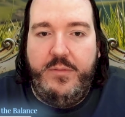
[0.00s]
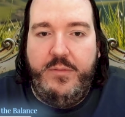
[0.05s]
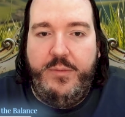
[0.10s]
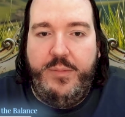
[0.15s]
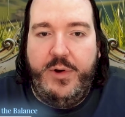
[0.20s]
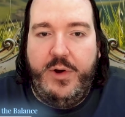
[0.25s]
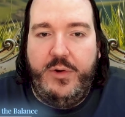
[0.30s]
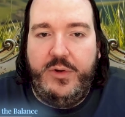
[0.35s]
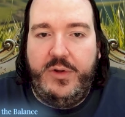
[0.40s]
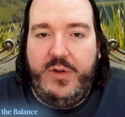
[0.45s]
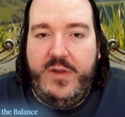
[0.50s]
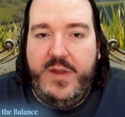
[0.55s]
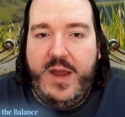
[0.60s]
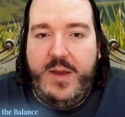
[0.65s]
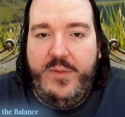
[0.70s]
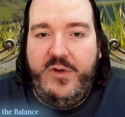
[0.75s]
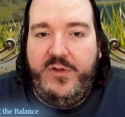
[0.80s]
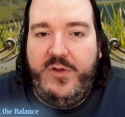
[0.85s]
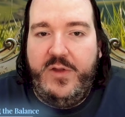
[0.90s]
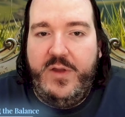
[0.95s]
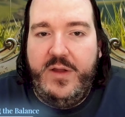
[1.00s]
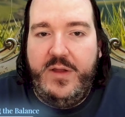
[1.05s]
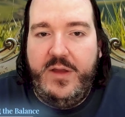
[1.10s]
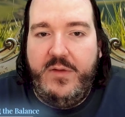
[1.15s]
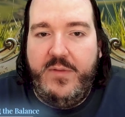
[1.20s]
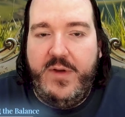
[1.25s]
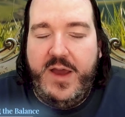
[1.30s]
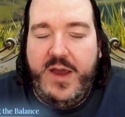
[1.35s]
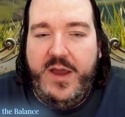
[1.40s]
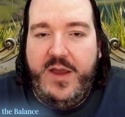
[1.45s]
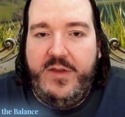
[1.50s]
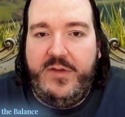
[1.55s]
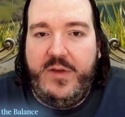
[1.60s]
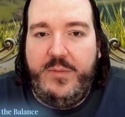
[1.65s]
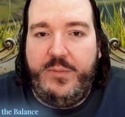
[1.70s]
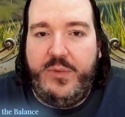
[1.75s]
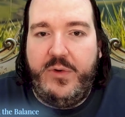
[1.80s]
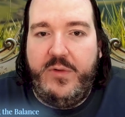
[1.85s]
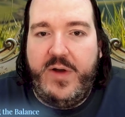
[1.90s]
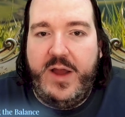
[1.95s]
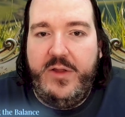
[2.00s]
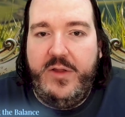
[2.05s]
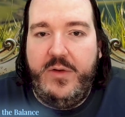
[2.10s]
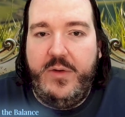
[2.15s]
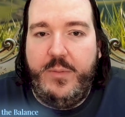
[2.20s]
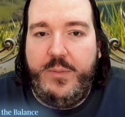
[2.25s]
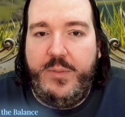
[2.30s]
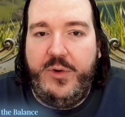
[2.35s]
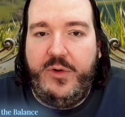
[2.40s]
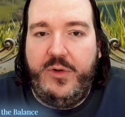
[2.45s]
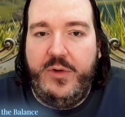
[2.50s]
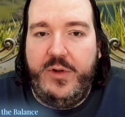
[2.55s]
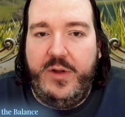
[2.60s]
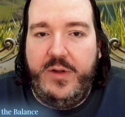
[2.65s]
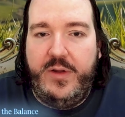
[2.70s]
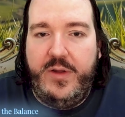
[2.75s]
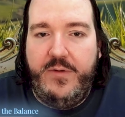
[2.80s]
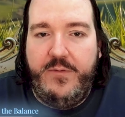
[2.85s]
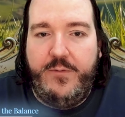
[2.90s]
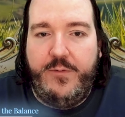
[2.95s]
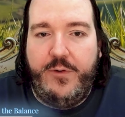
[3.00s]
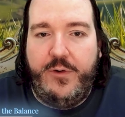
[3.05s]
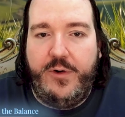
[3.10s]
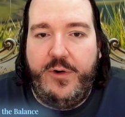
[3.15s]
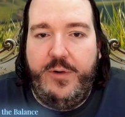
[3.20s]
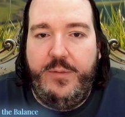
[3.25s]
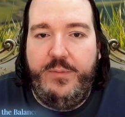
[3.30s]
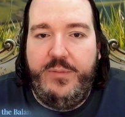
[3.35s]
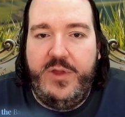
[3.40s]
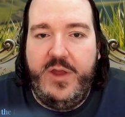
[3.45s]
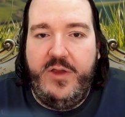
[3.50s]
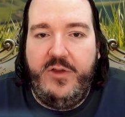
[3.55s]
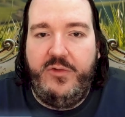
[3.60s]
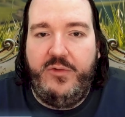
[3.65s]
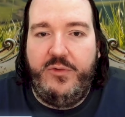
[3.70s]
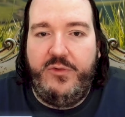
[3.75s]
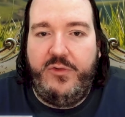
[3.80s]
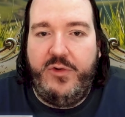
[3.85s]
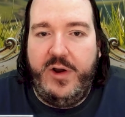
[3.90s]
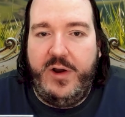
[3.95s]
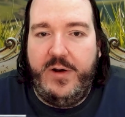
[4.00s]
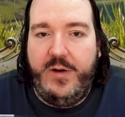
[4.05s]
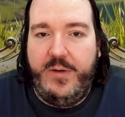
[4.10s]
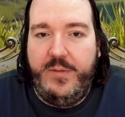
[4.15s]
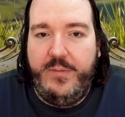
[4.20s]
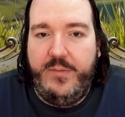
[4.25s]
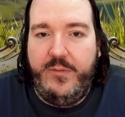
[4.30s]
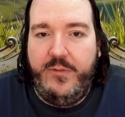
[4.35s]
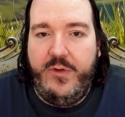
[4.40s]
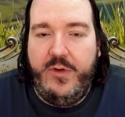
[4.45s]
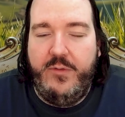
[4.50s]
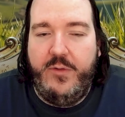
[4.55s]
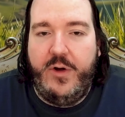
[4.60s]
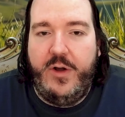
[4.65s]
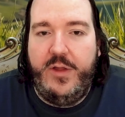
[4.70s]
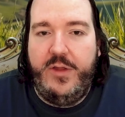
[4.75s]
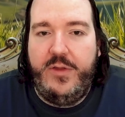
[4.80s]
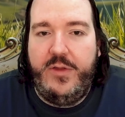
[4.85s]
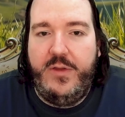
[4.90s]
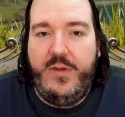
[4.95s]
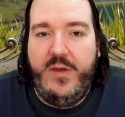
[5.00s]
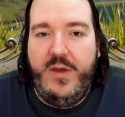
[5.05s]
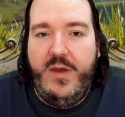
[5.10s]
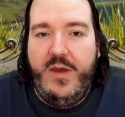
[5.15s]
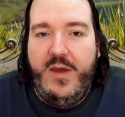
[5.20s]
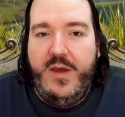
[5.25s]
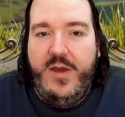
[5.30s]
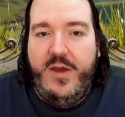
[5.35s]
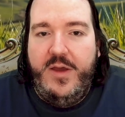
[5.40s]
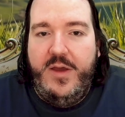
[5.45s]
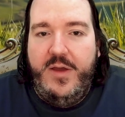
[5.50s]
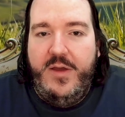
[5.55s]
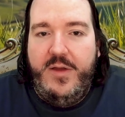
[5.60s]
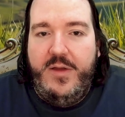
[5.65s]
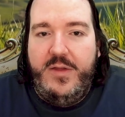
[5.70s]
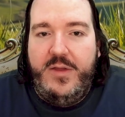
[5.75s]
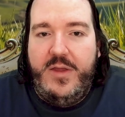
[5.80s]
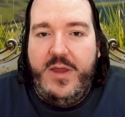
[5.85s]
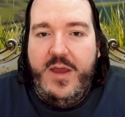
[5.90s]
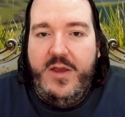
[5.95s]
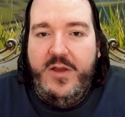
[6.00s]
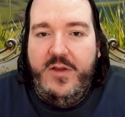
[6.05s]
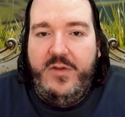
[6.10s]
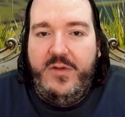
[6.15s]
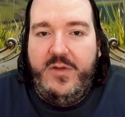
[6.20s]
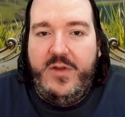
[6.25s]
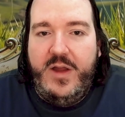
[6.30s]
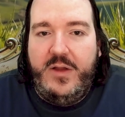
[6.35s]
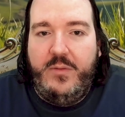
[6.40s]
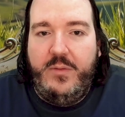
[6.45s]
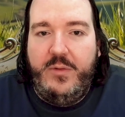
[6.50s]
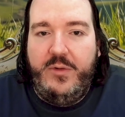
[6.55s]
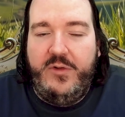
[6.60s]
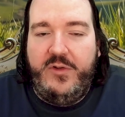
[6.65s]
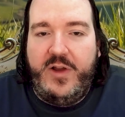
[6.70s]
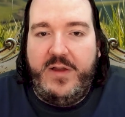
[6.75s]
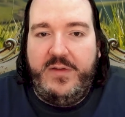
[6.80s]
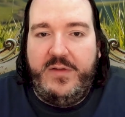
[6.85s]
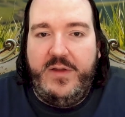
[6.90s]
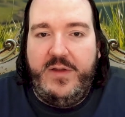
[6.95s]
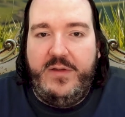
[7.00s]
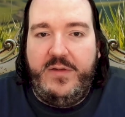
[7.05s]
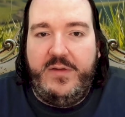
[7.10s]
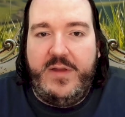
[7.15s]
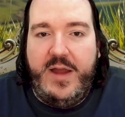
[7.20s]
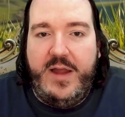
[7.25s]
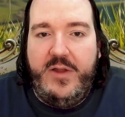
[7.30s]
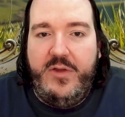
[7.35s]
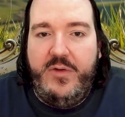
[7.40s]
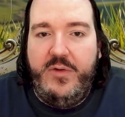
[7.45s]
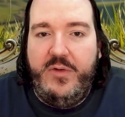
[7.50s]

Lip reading: both damage dealing ways and providing opportunity for things to trigger. We want things that will just extend